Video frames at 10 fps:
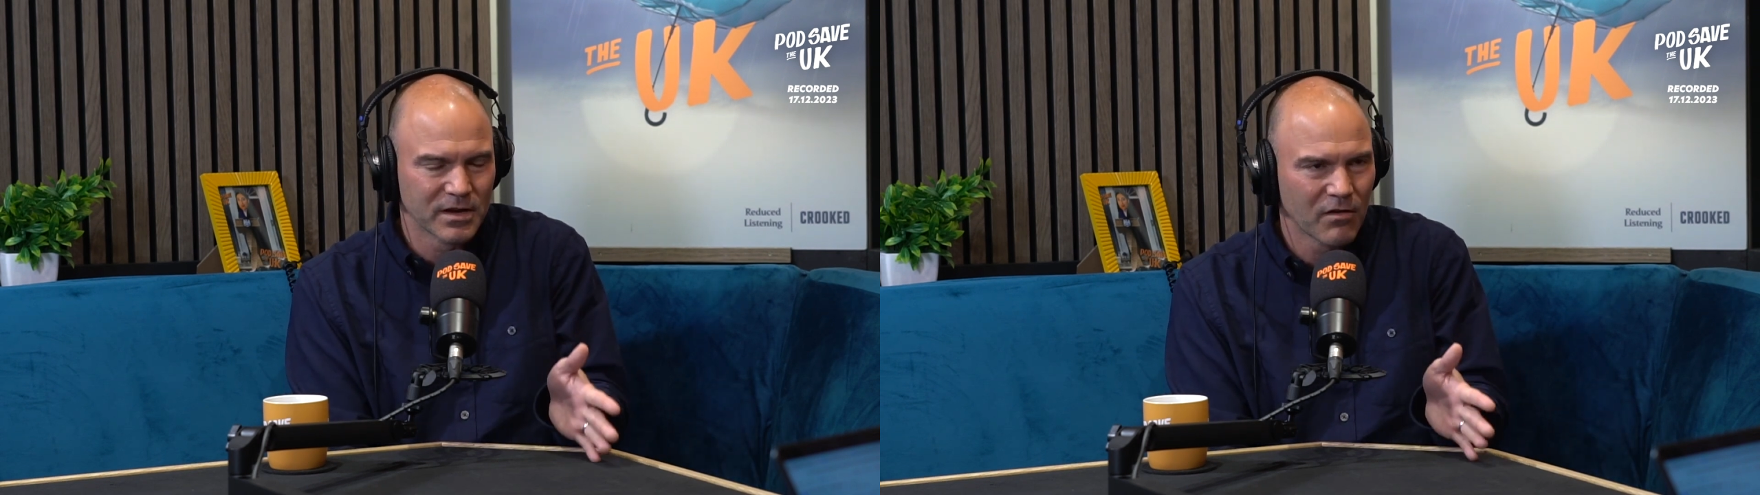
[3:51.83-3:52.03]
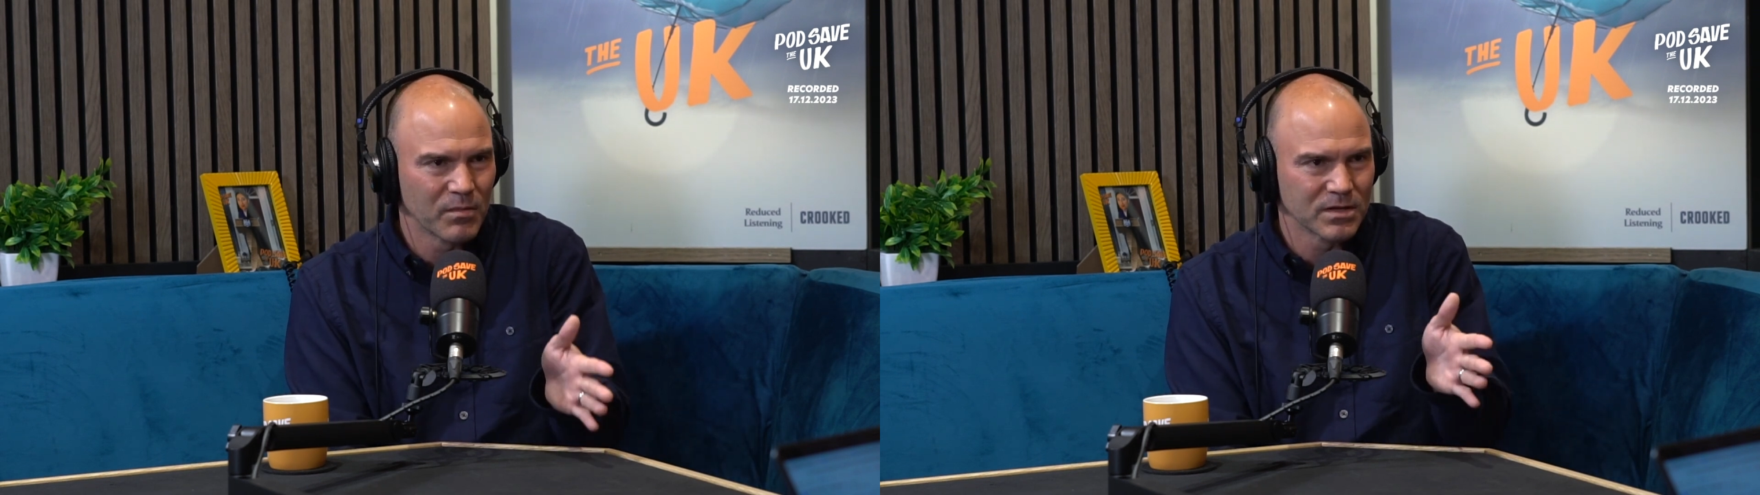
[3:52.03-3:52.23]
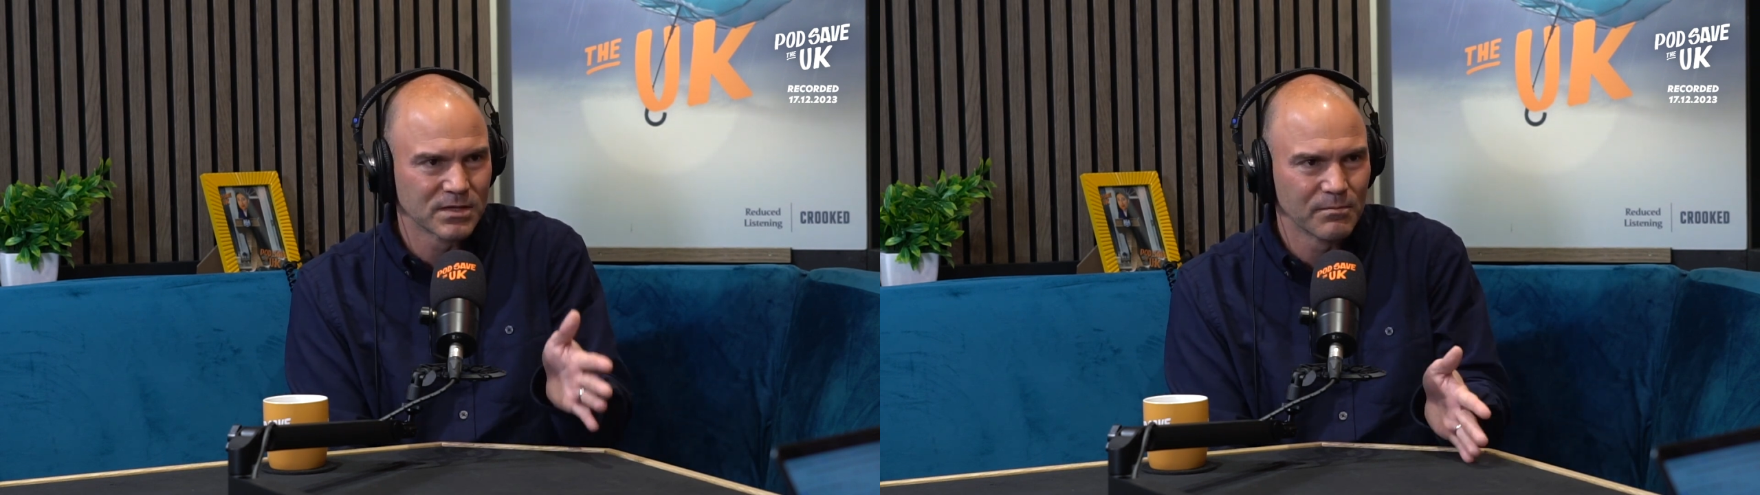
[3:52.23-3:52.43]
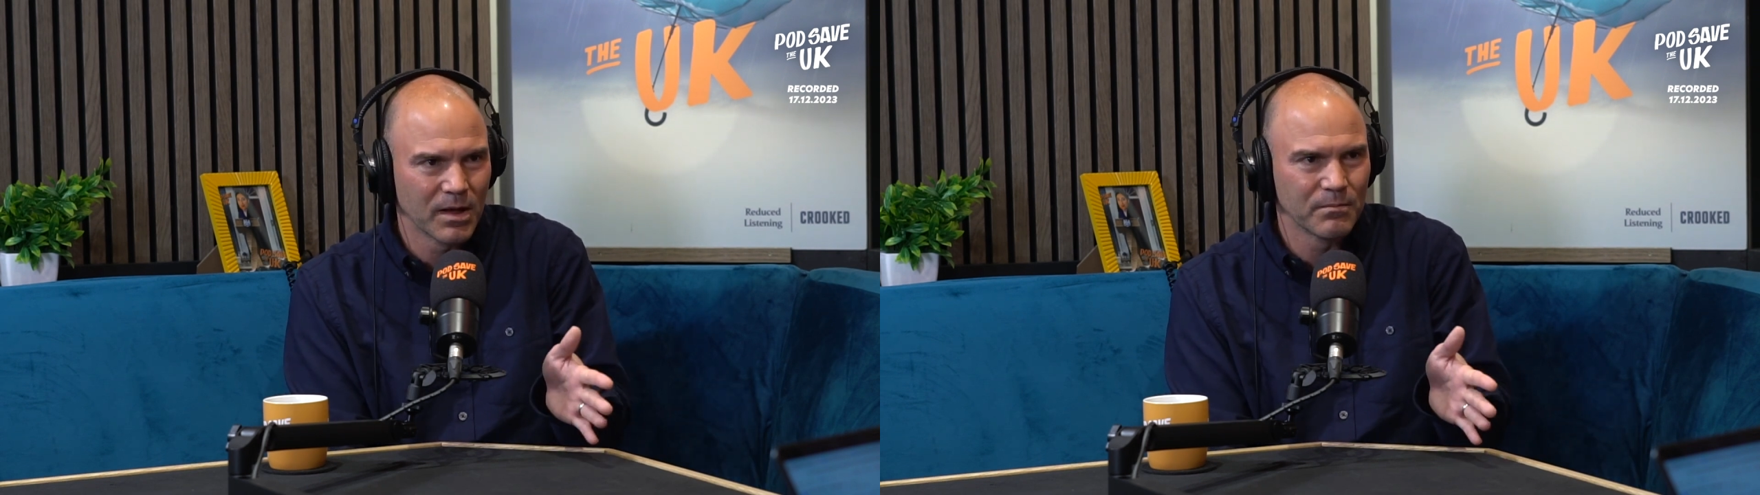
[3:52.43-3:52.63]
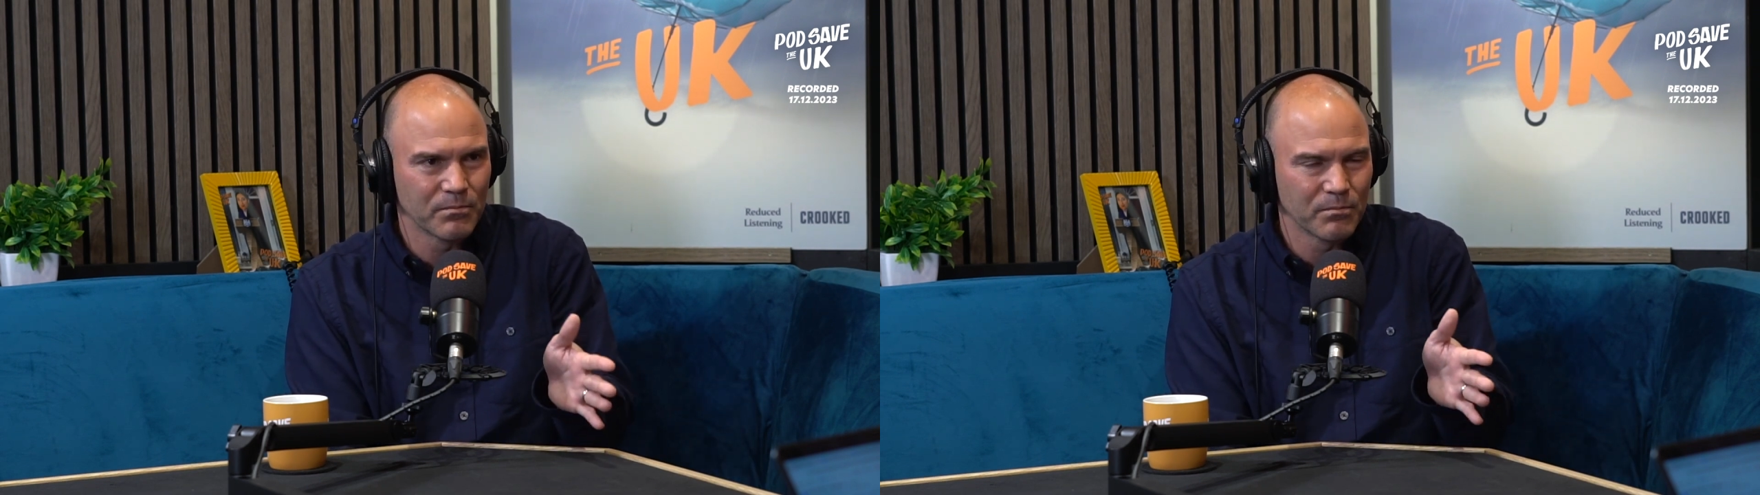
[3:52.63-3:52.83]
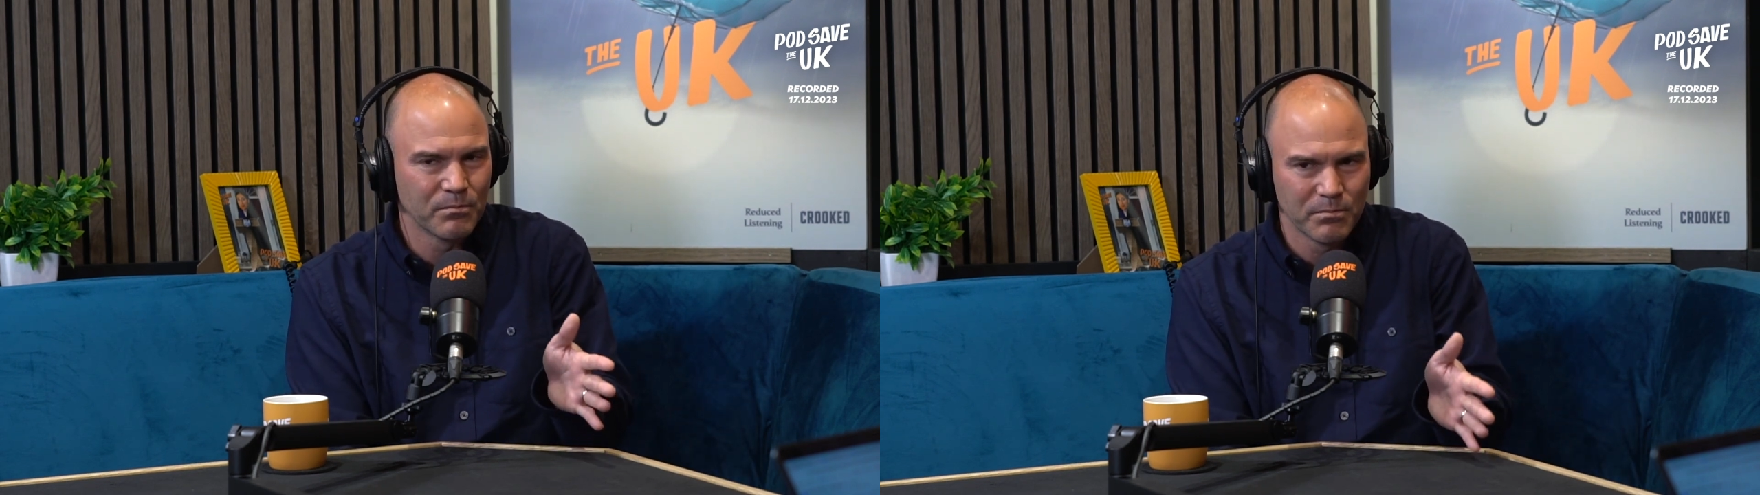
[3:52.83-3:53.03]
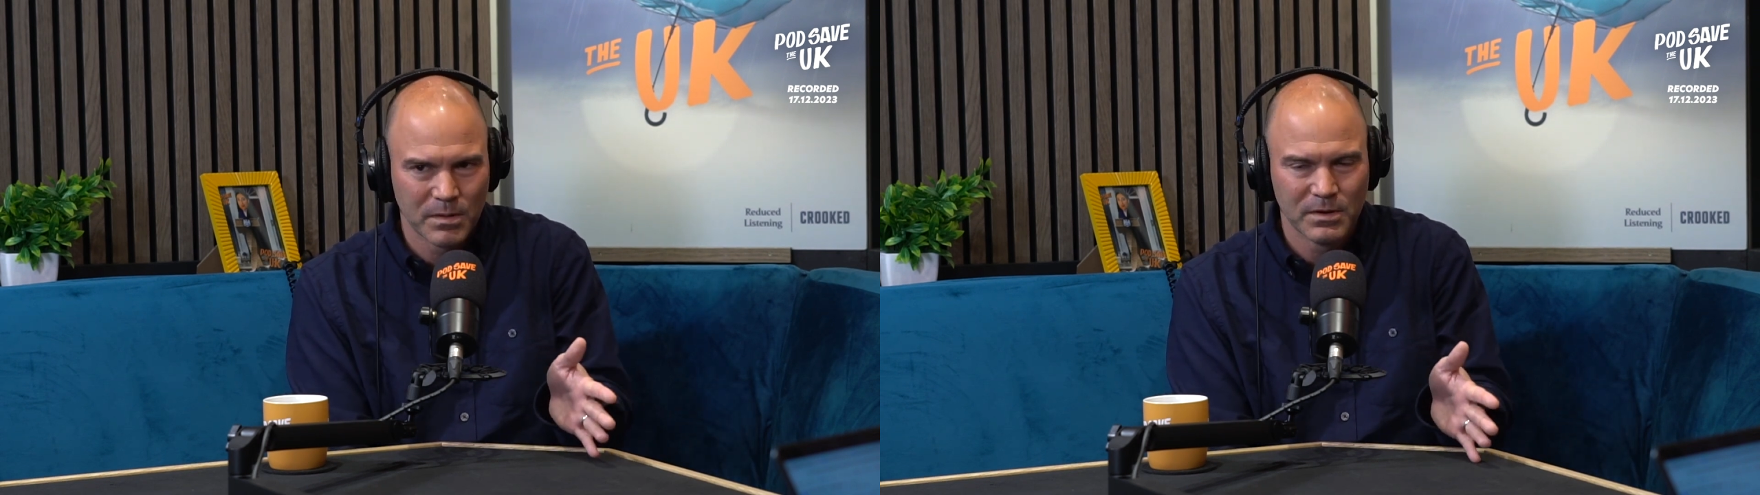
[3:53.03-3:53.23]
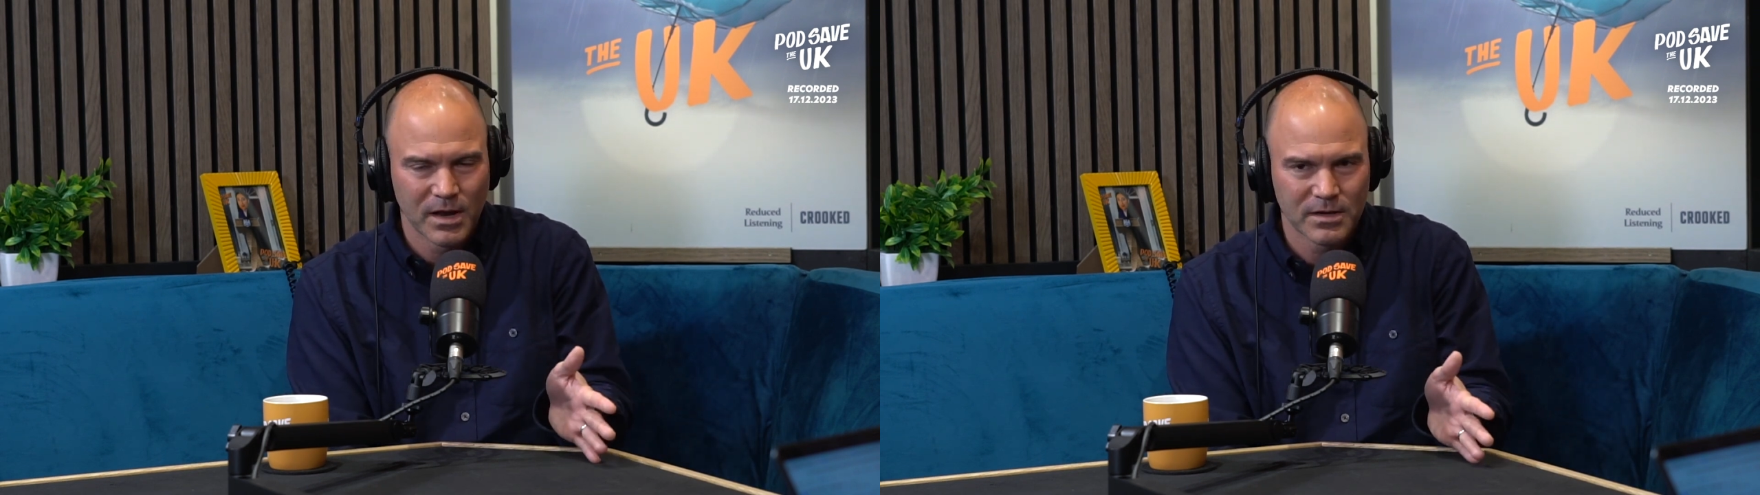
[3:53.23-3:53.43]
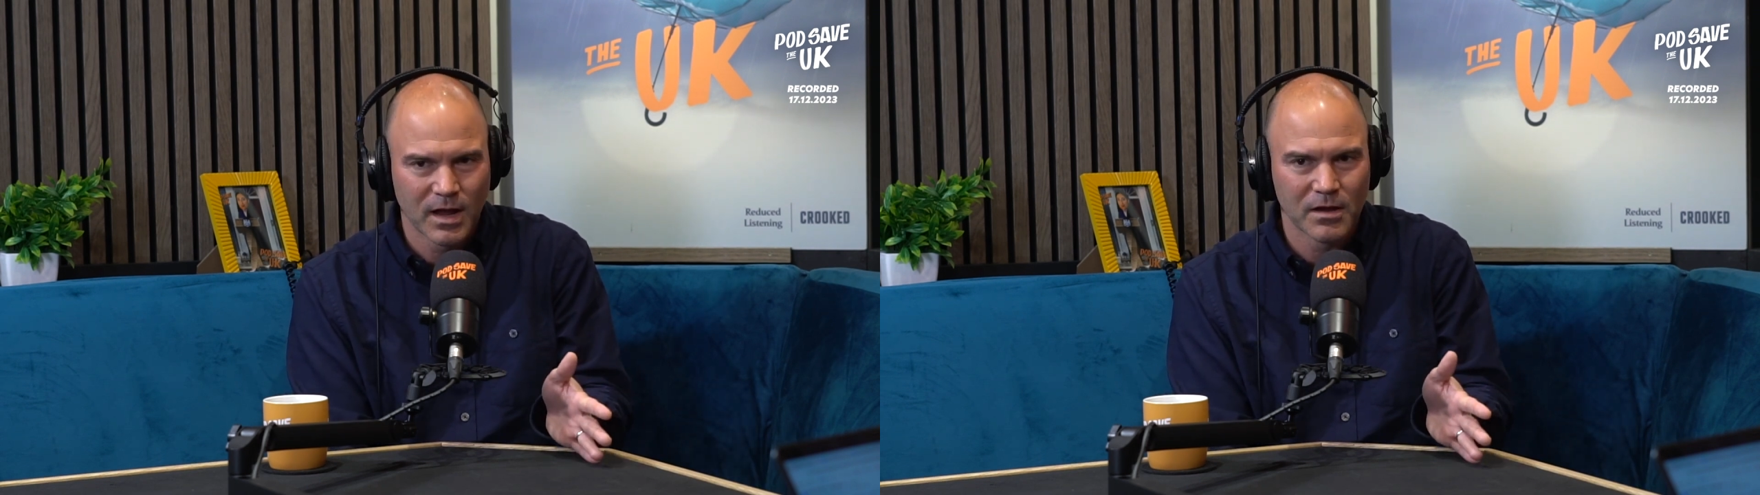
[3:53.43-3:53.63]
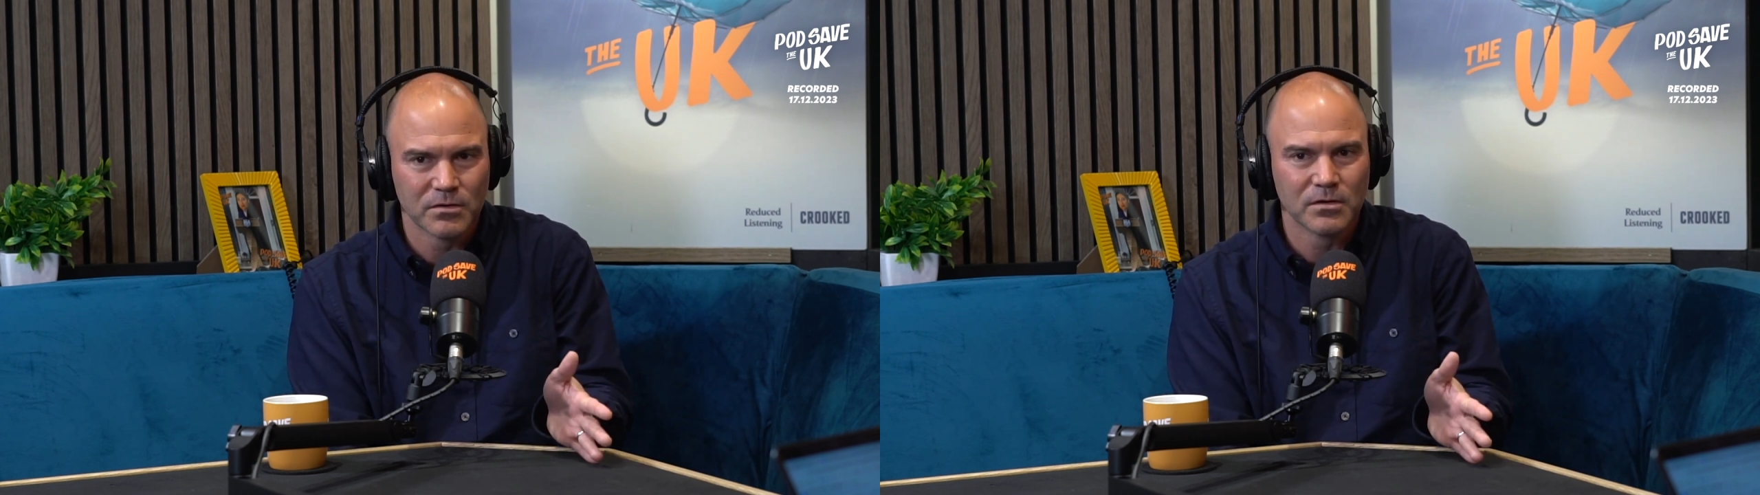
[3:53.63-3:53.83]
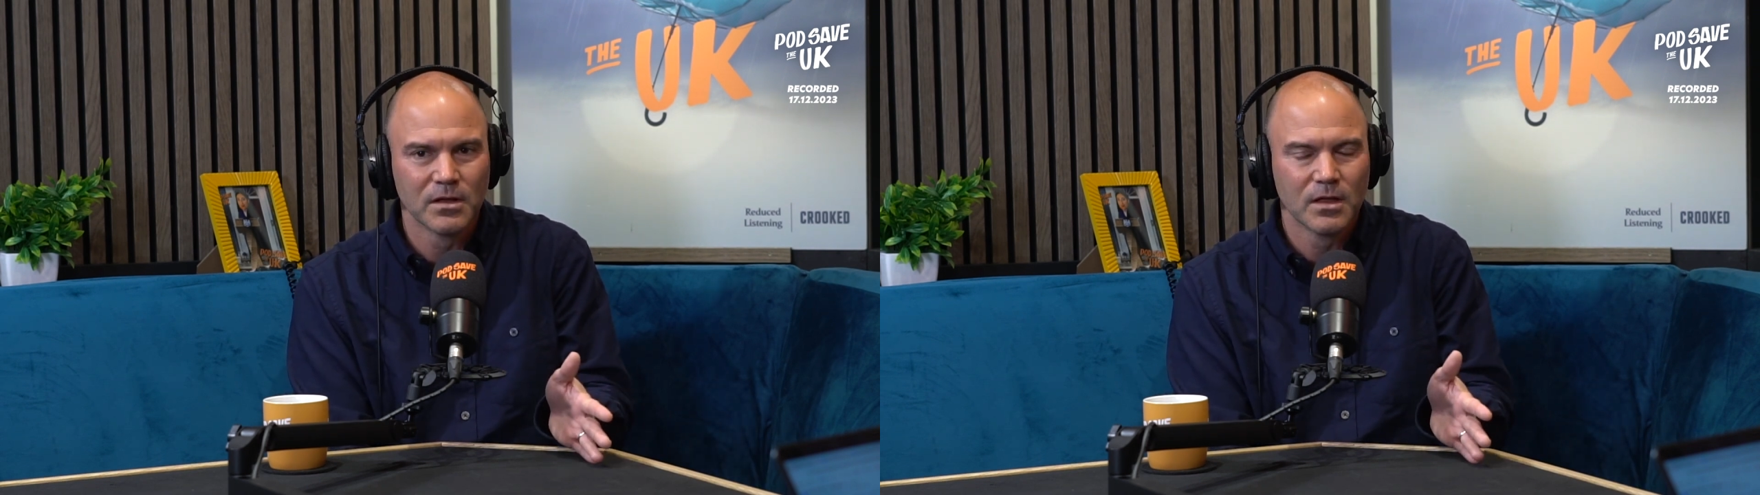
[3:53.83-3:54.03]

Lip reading: government is led by Bibi Netanyahu.